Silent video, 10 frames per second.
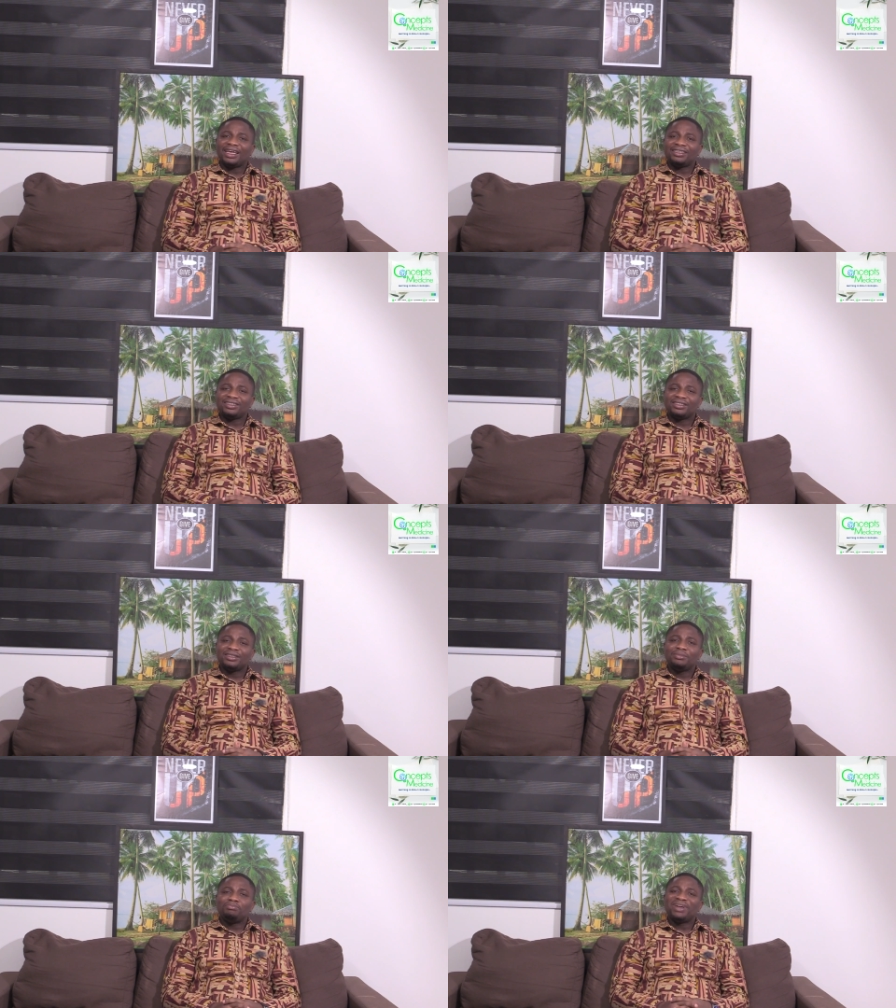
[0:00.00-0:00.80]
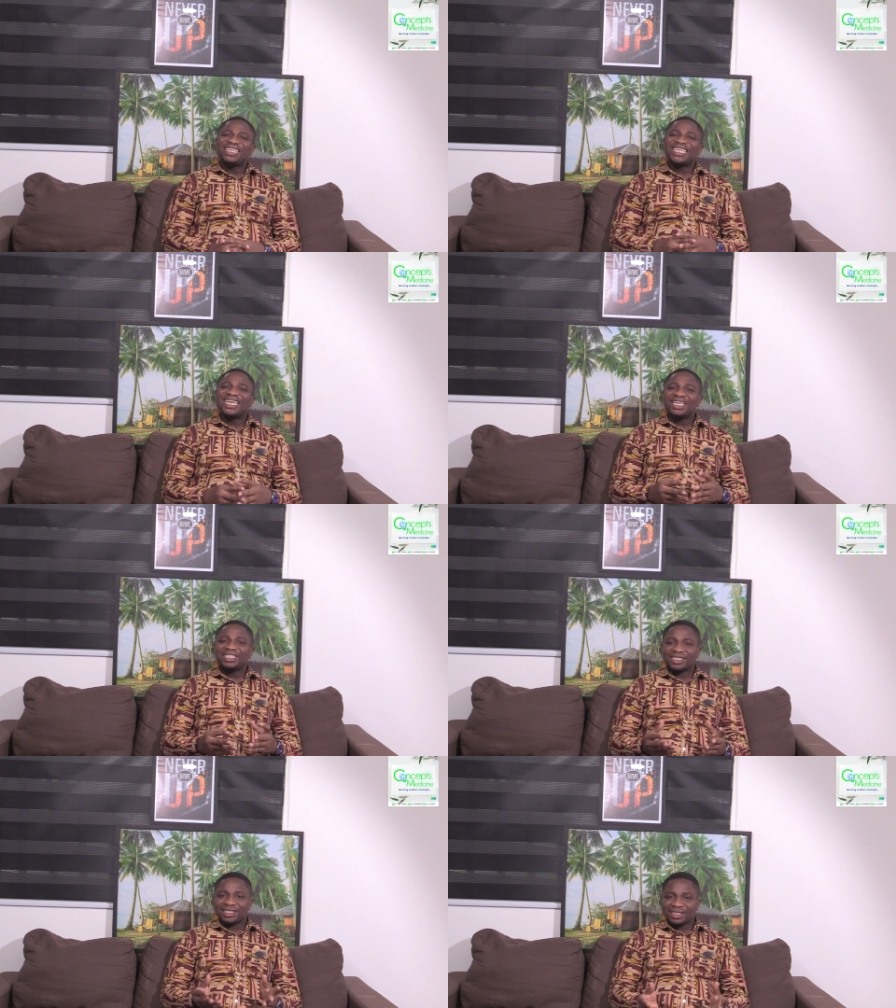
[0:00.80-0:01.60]
then
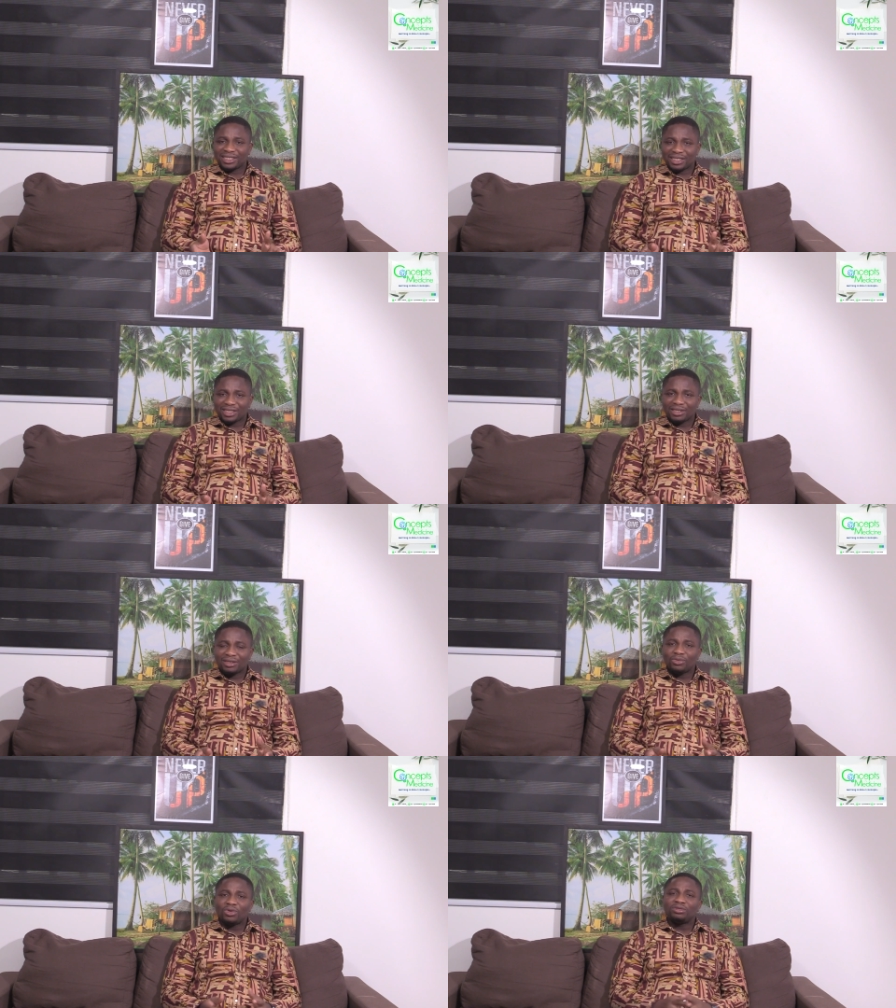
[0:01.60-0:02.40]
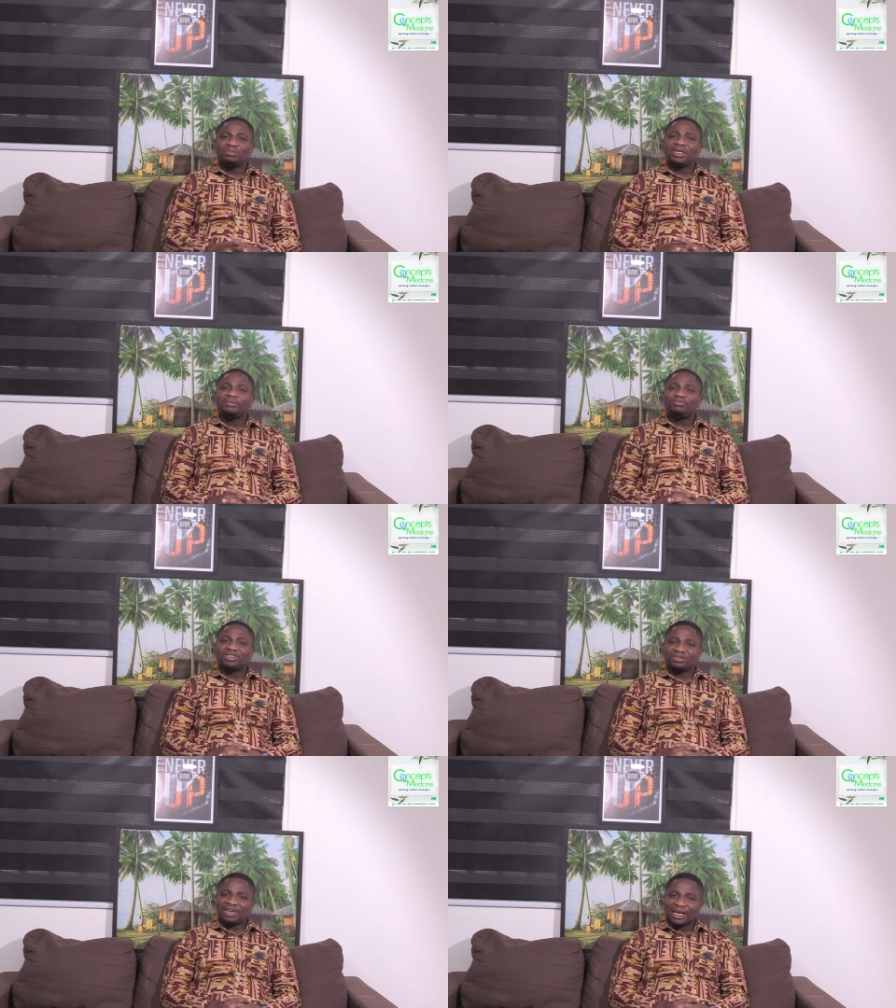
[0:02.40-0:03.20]
medications will be
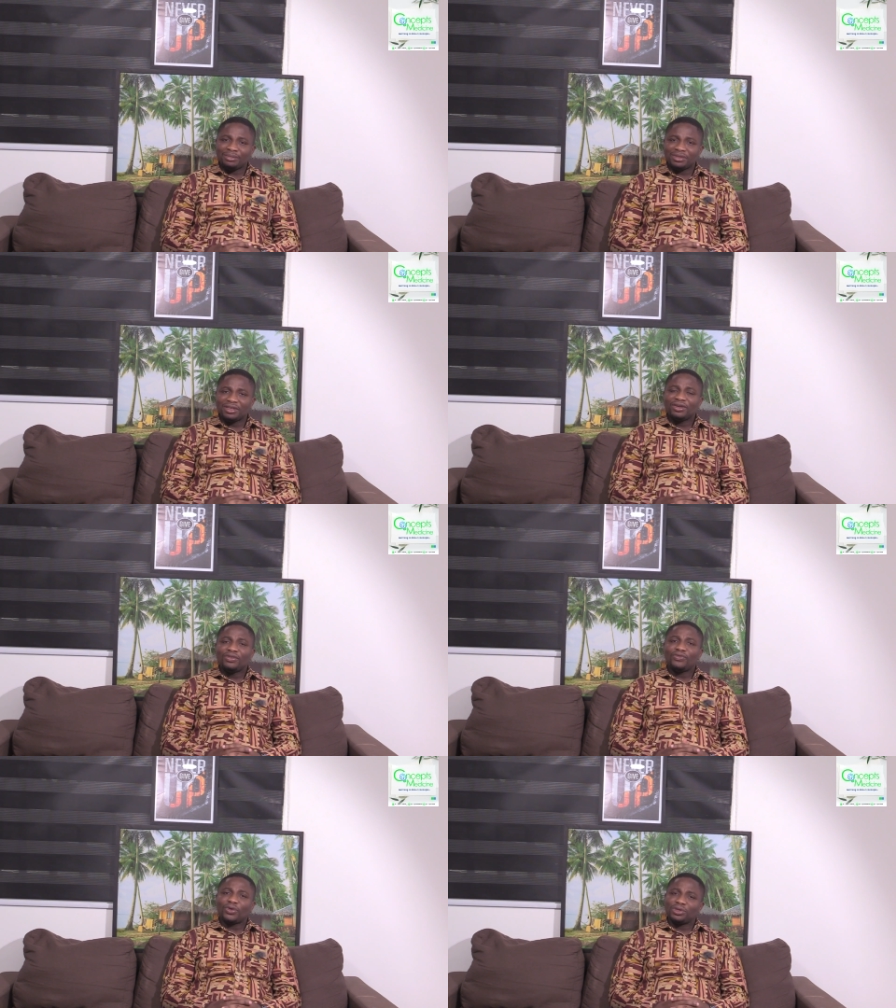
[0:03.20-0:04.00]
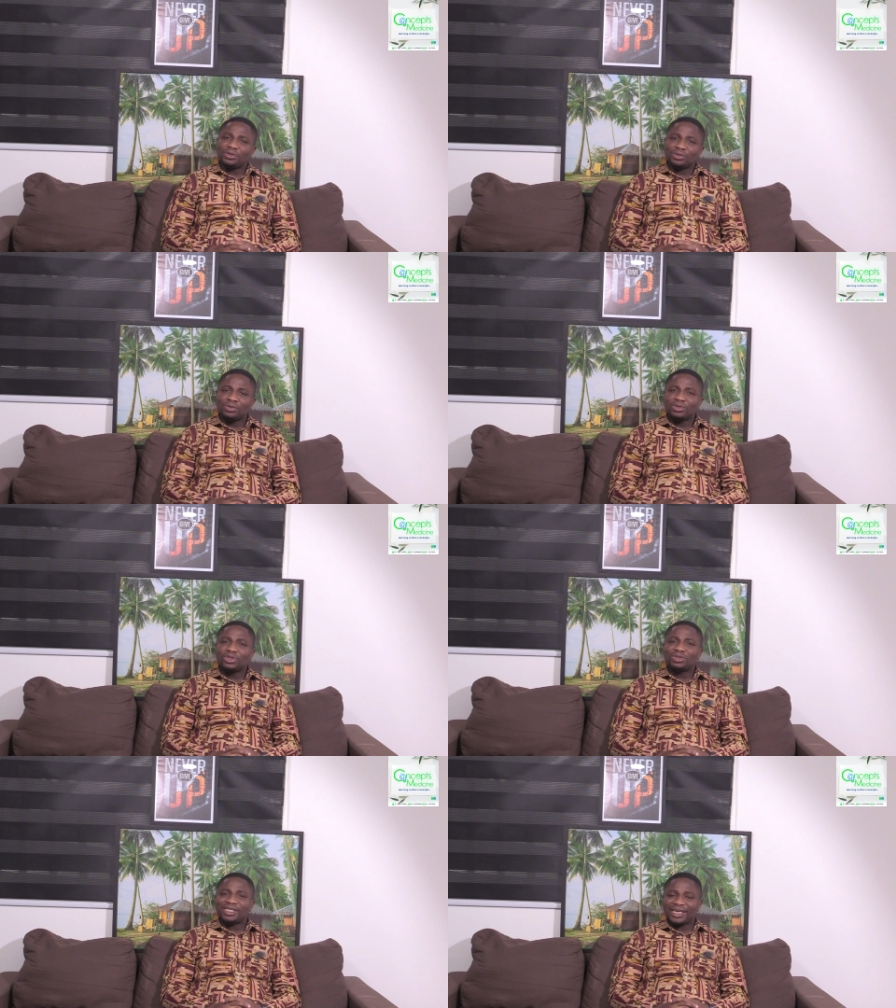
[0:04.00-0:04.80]
prescribed for you
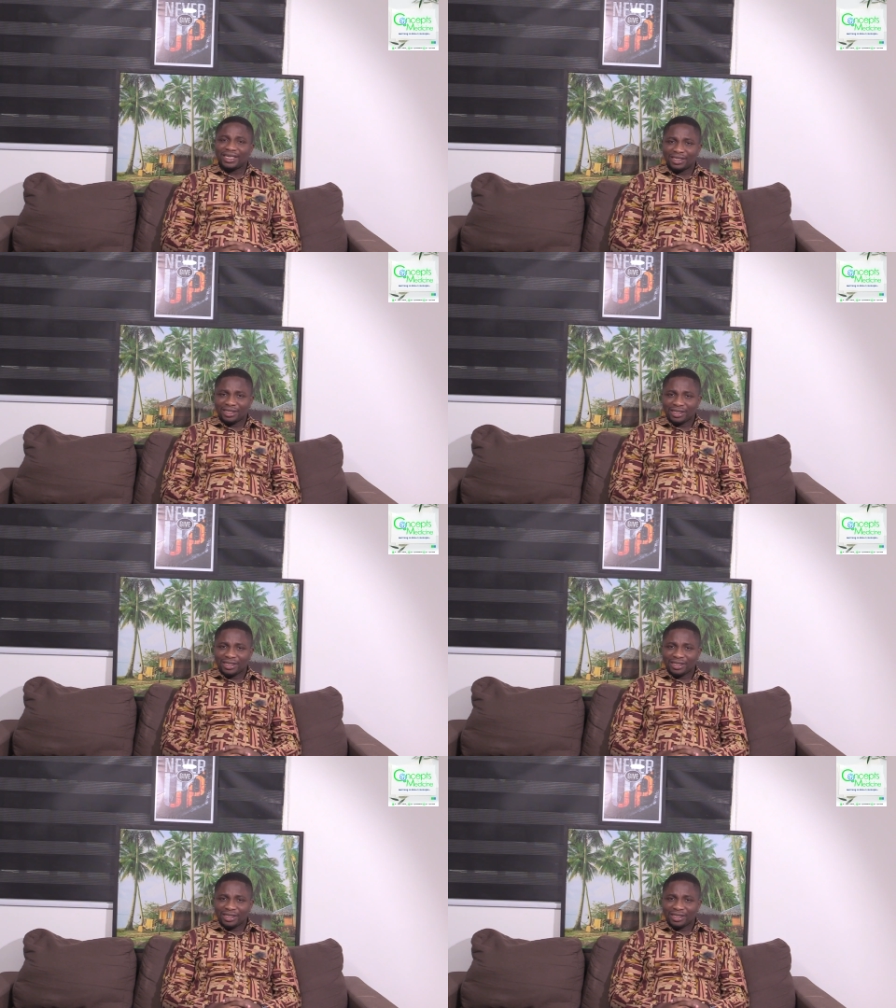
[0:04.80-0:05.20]
to take,